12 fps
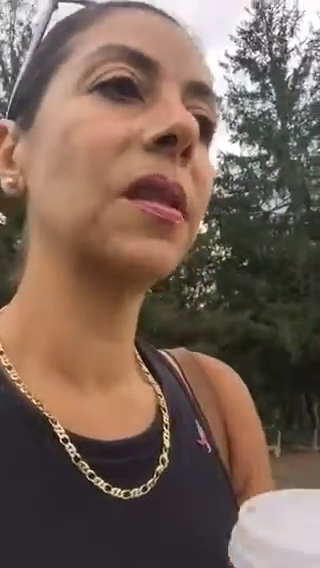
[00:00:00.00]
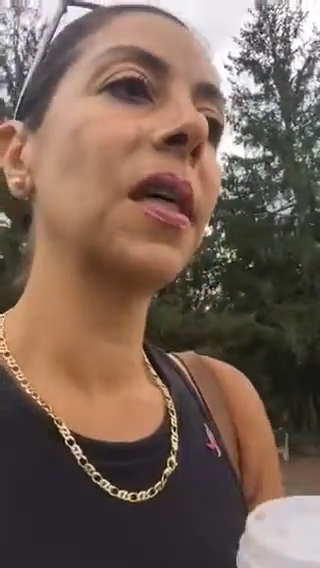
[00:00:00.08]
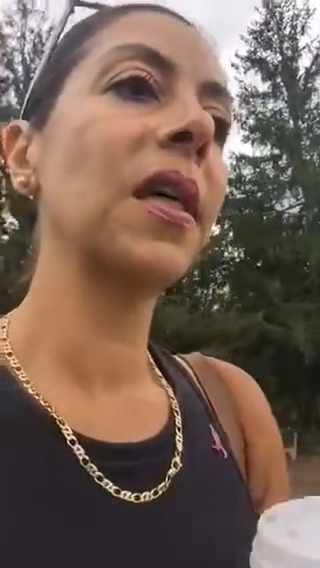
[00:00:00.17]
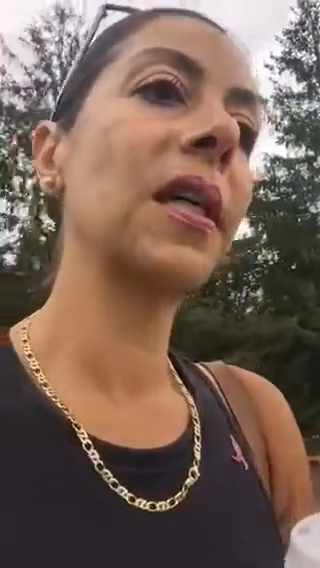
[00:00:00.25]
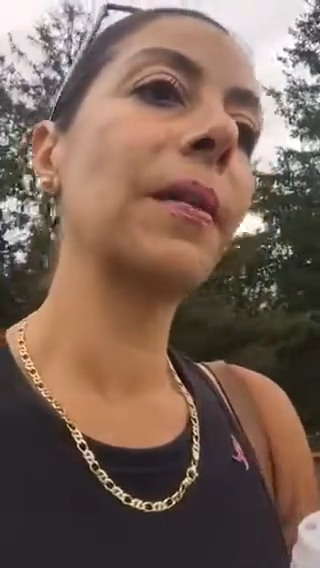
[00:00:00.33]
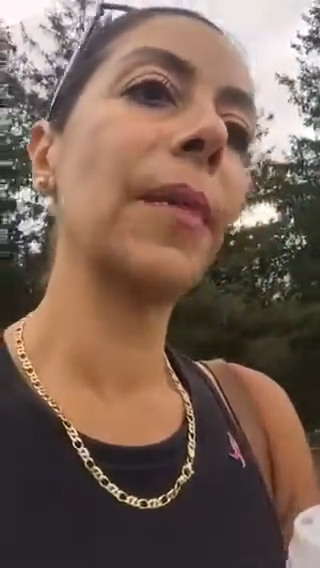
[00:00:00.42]

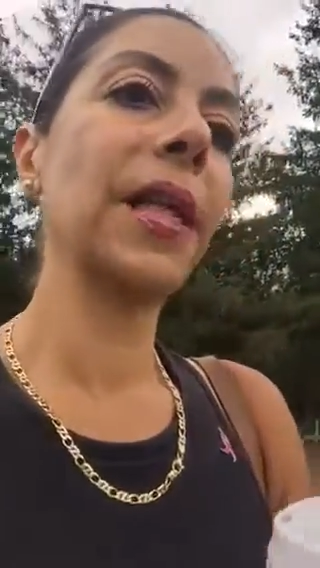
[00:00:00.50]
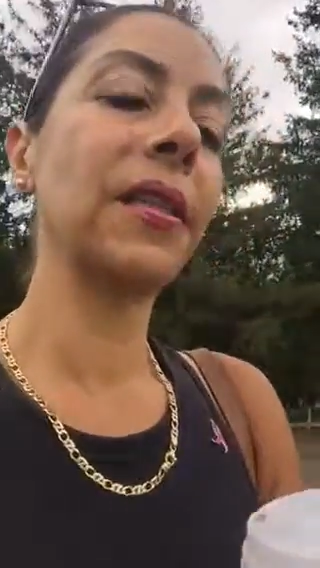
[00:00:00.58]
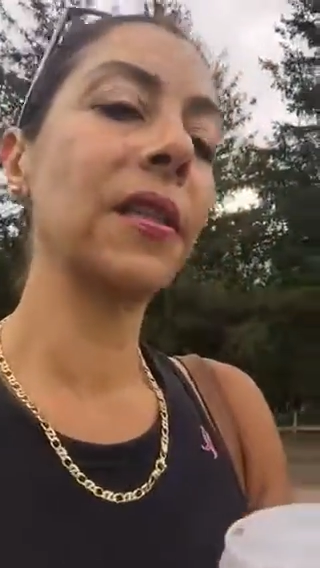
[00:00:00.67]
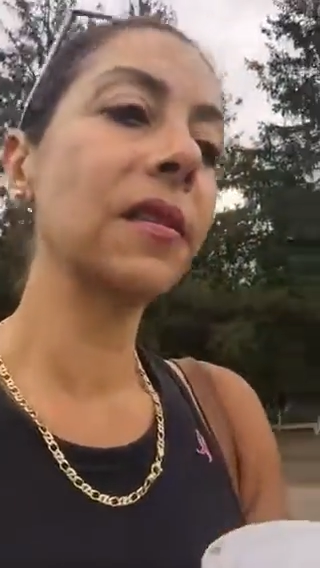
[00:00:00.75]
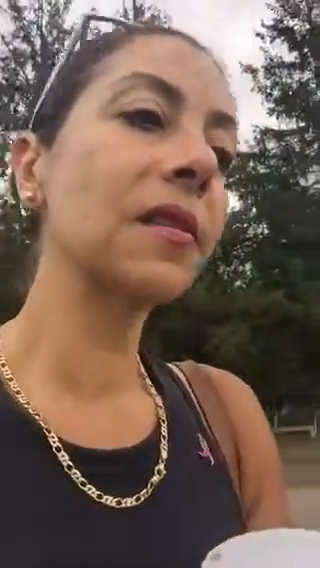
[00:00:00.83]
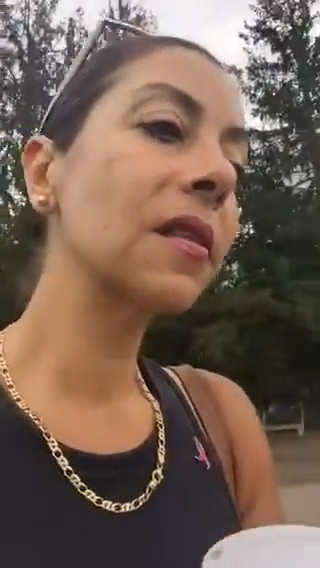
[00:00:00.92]
like my
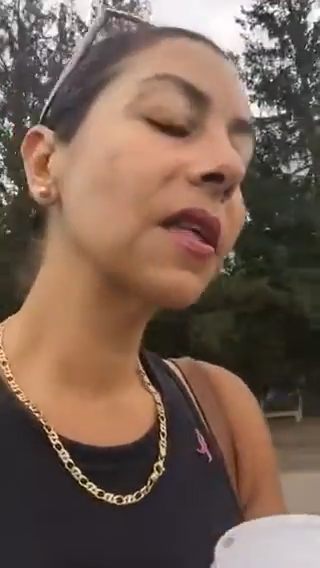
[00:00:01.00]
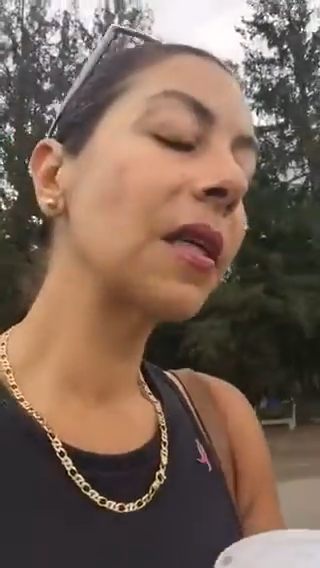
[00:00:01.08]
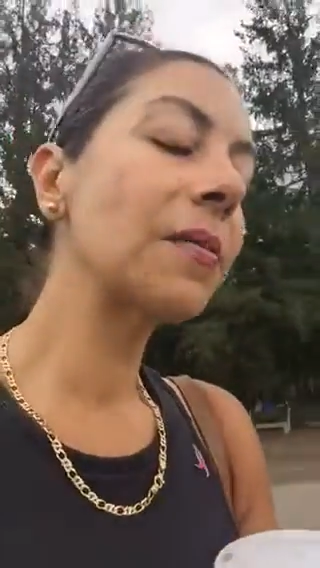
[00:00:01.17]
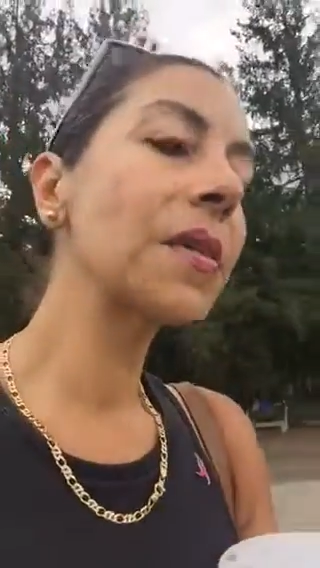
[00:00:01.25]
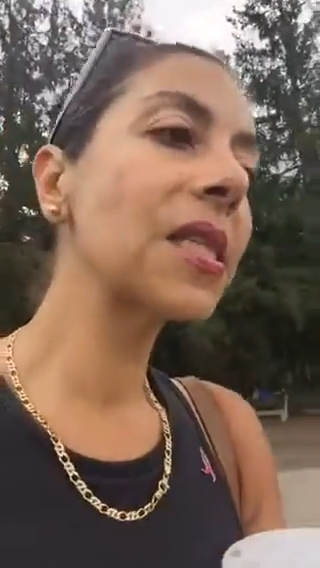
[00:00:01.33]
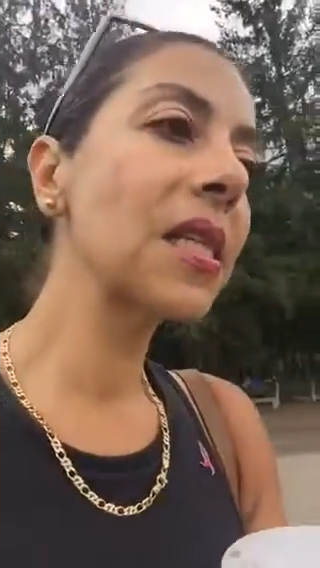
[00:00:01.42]
doctor
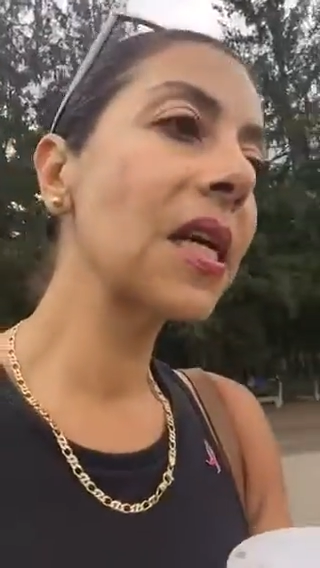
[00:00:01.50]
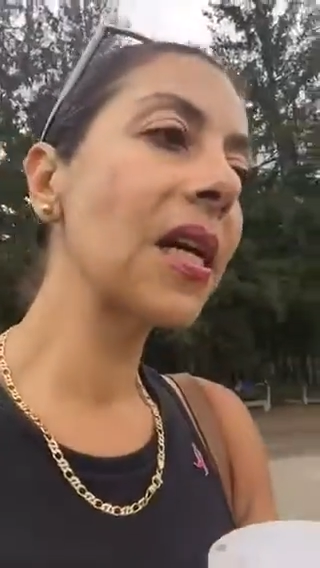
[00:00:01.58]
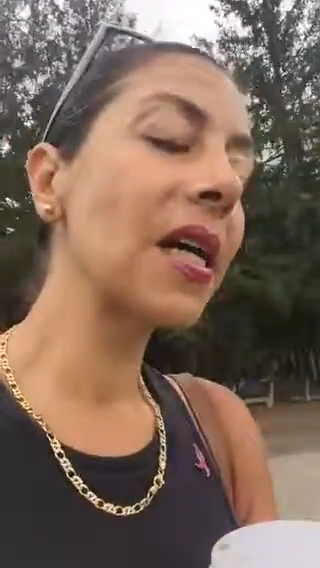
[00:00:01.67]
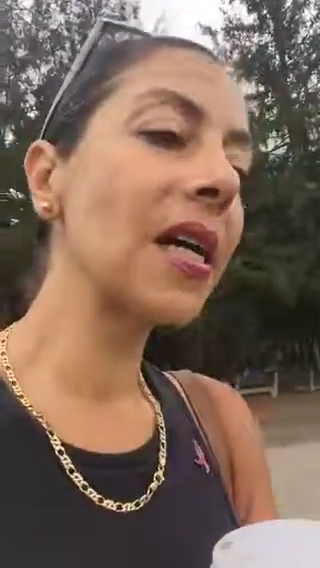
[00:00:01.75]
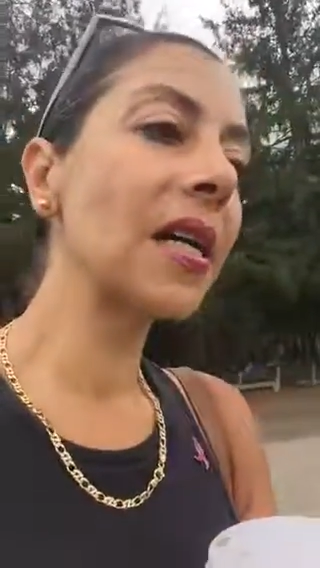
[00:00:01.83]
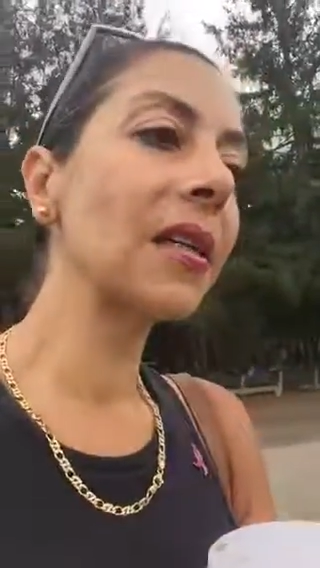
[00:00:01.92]
kept
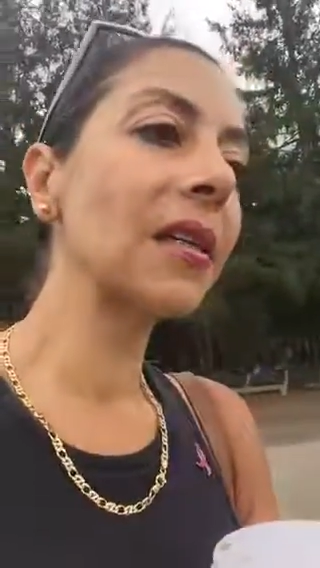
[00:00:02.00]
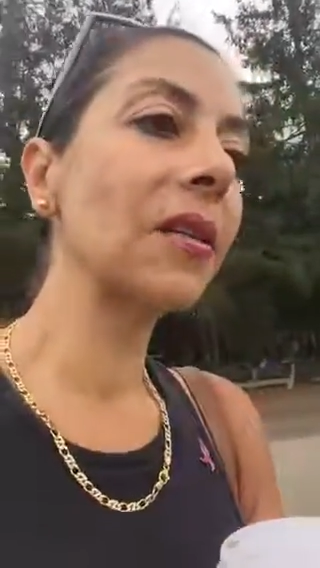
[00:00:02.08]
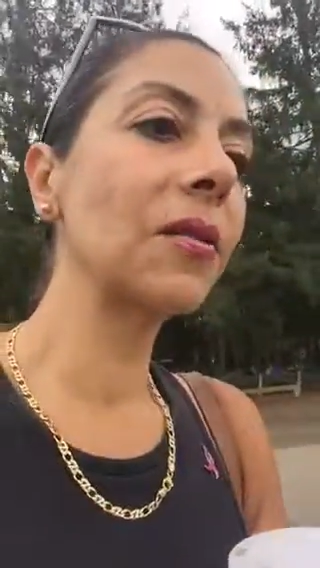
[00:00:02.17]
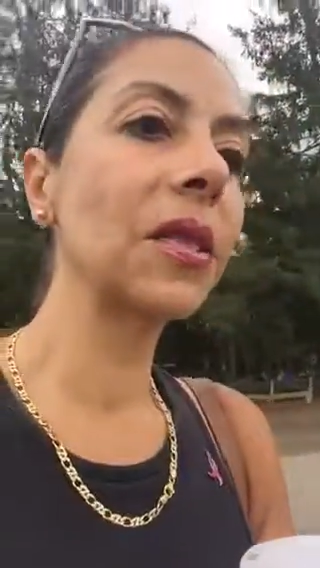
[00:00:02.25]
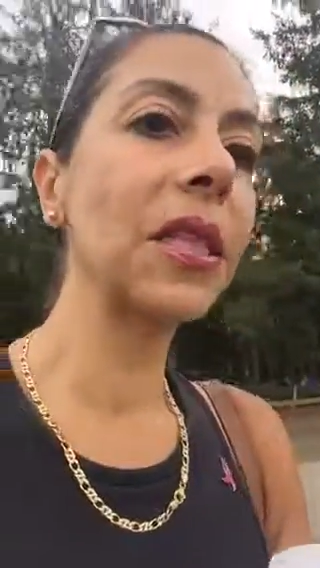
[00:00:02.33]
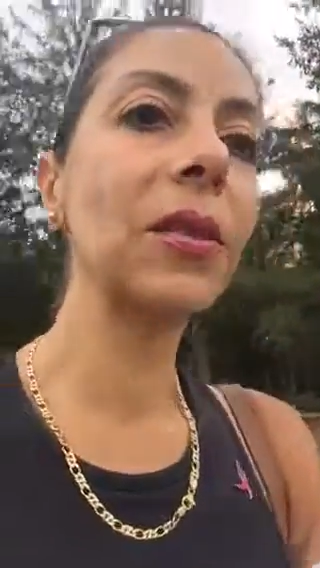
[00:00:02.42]
saying,
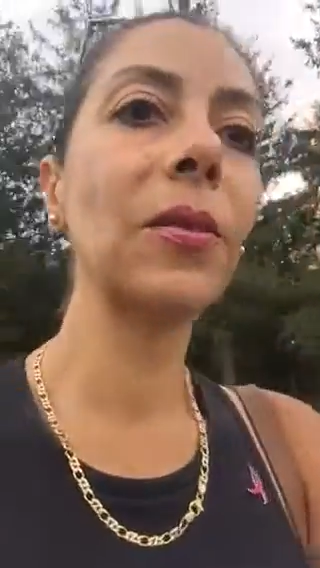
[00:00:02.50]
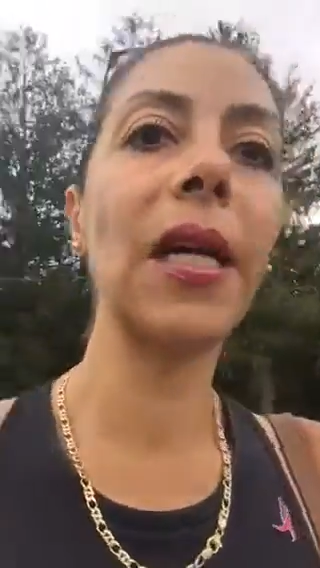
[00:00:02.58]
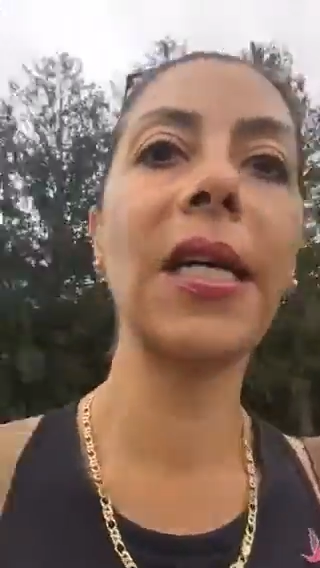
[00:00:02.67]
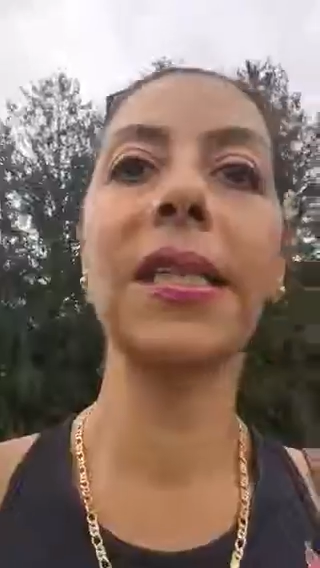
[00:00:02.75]
you need to